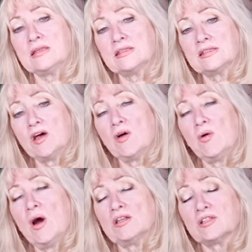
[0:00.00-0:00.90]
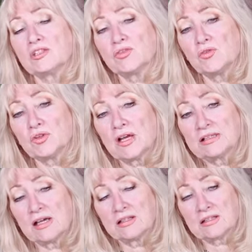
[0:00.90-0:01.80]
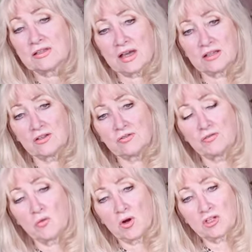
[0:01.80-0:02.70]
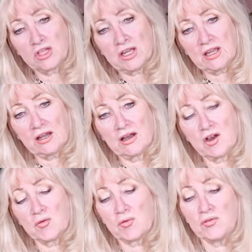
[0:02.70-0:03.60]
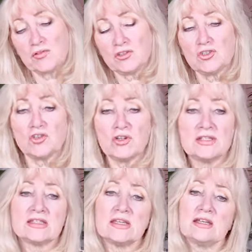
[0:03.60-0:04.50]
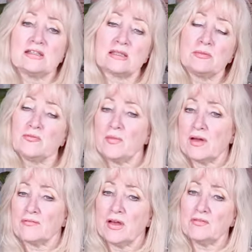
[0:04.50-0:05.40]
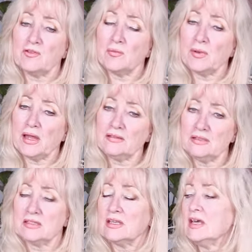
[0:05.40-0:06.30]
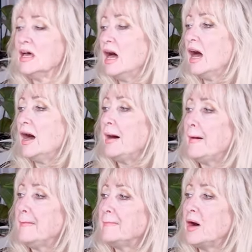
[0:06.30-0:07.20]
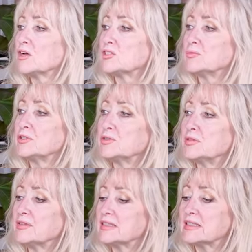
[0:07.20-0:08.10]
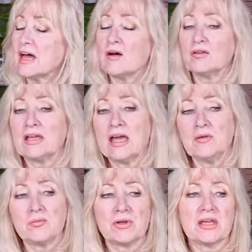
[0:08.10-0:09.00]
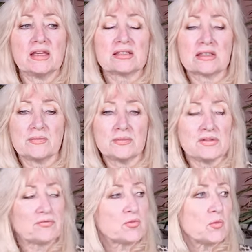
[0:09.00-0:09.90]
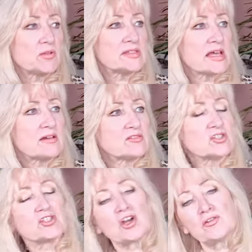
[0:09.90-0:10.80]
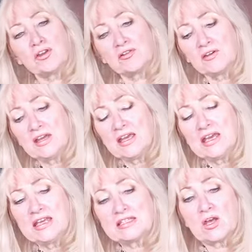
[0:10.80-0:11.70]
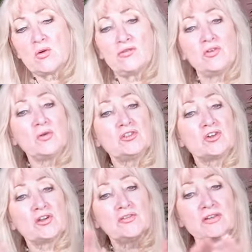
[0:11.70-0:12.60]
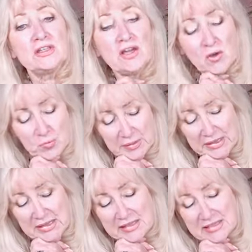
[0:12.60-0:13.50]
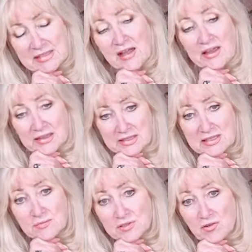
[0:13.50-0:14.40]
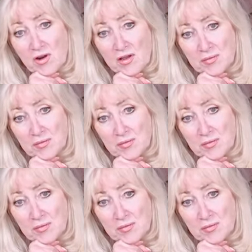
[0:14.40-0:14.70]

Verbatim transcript: So I just thought I'd like to thank you for watching. I hope you've enjoyed seeing some of my favourite plants. Um, I shall be doing this now and again, bringing some different ones out to show you. So if you enjoyed the video, please like and subscribe.